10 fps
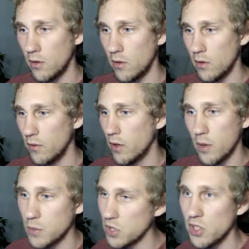feel like
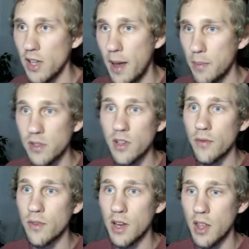I'm just slapping stuff
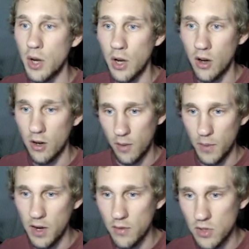together here. I'm
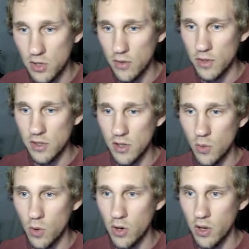not even sure if this is going to
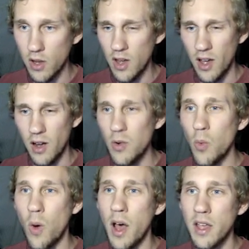work. I don't know
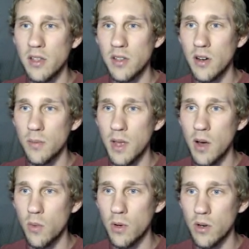why it started me
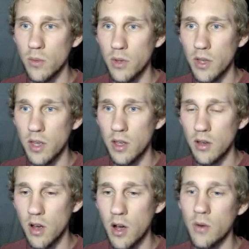out with a hit.
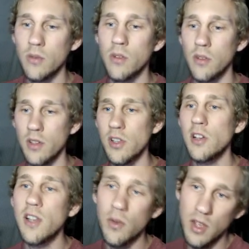Oh, it starts
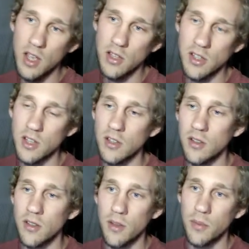out with a hit because
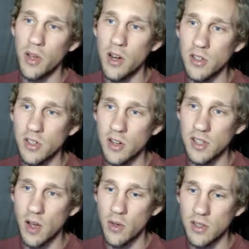the player starts
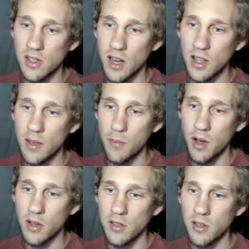out inside of the
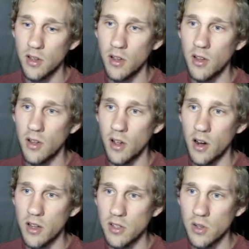hitbox.
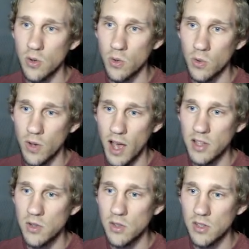Alright, so as
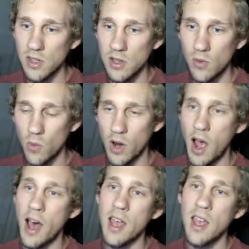you can see, when
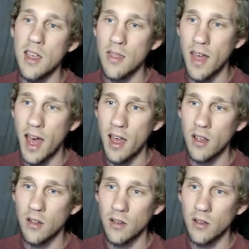I hit that,